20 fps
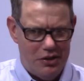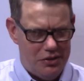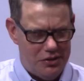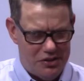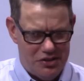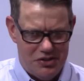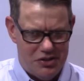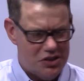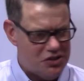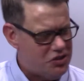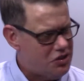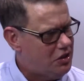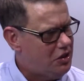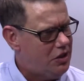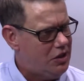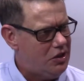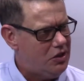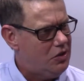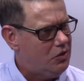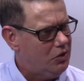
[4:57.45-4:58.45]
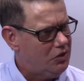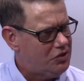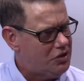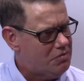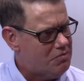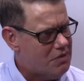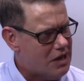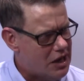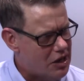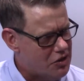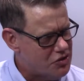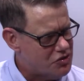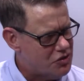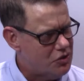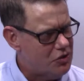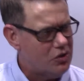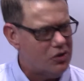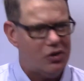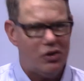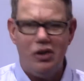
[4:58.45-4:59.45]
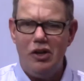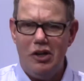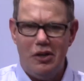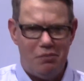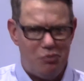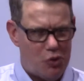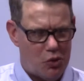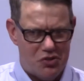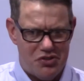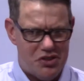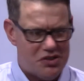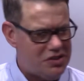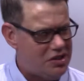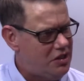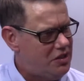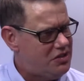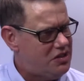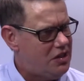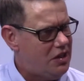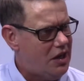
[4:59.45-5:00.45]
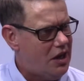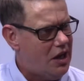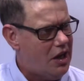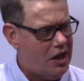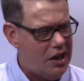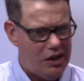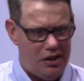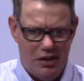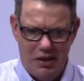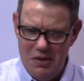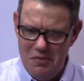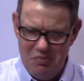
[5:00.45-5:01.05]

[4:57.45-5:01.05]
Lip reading: DigiKey or to Mauser or to TTI